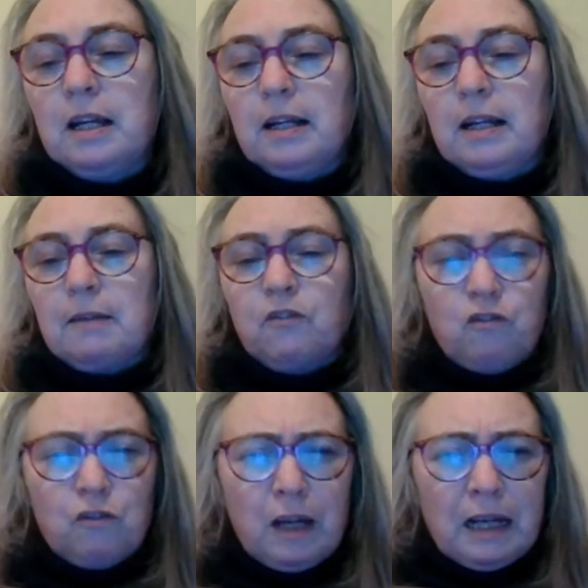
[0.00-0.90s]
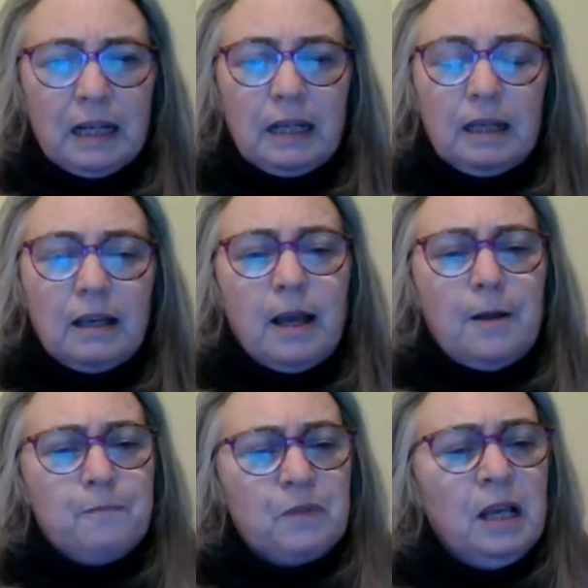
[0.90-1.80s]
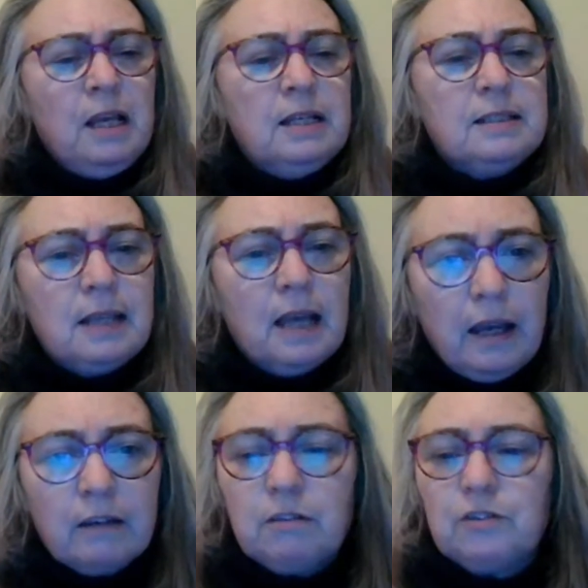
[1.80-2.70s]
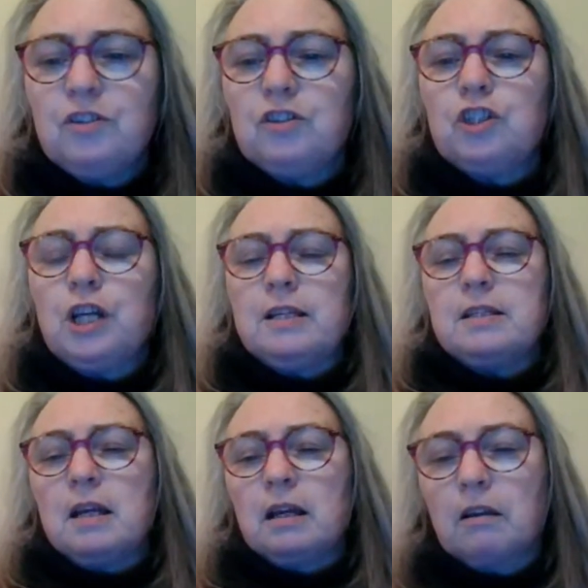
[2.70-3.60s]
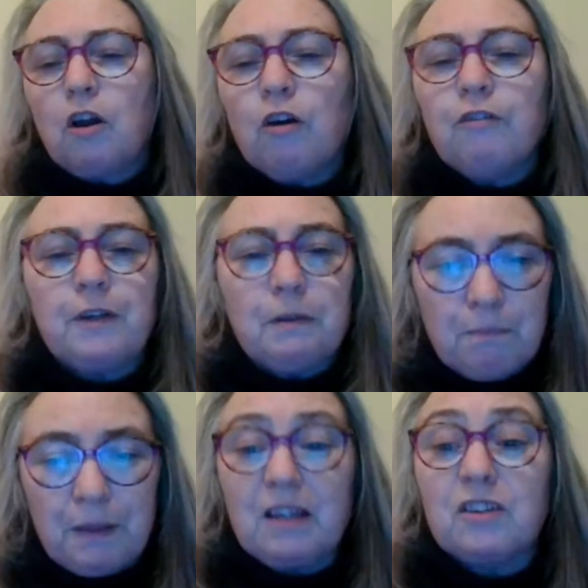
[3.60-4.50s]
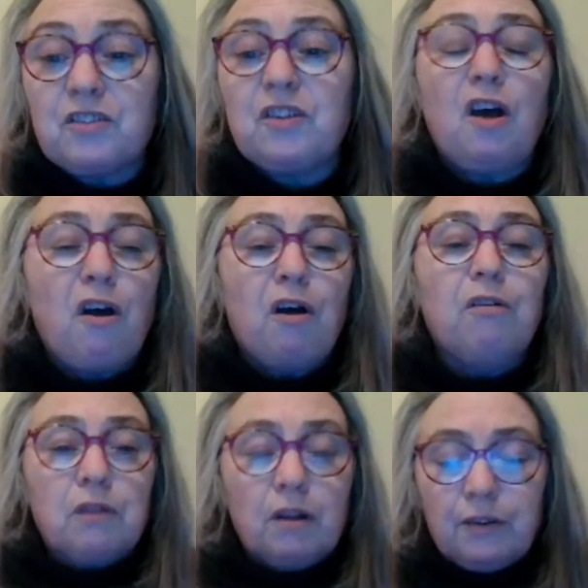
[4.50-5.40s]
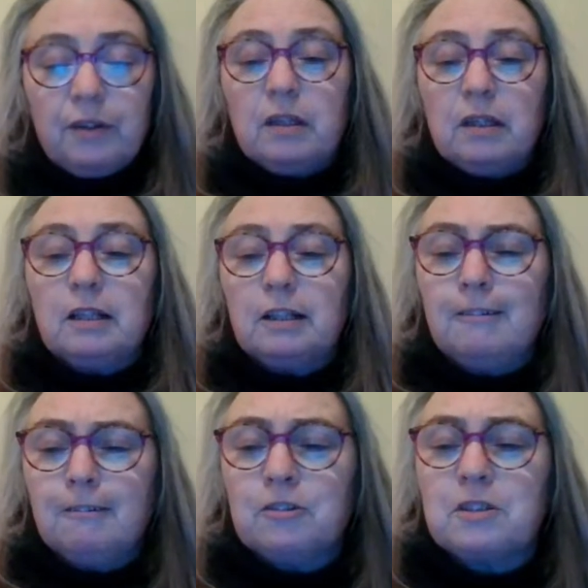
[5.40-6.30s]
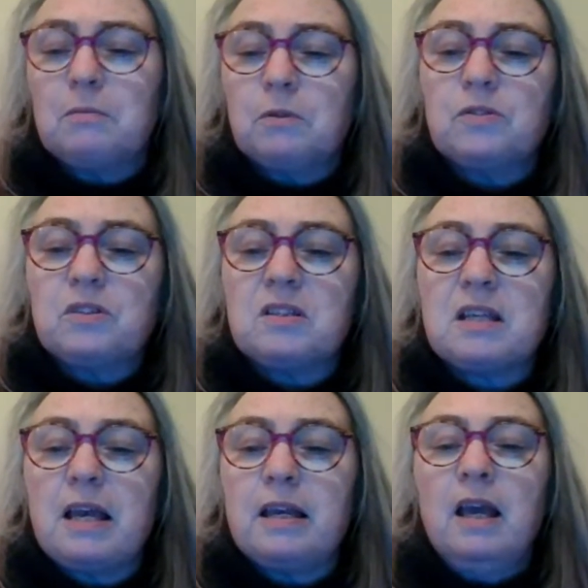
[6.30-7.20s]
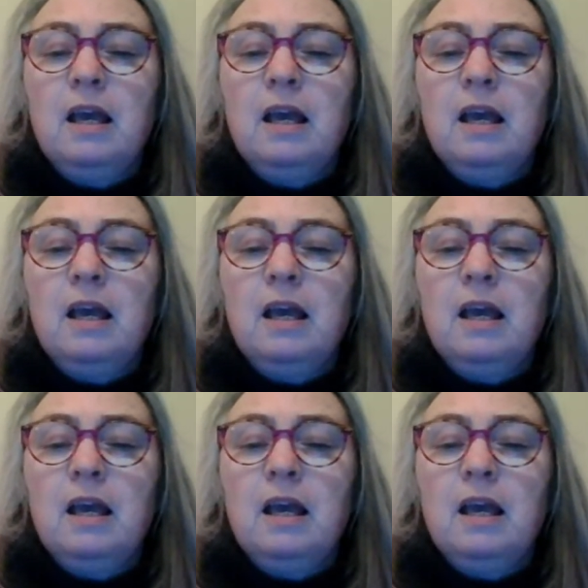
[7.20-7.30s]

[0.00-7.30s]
and really tight across the chest and coughing because of the heart rather than the lungs, I want to say.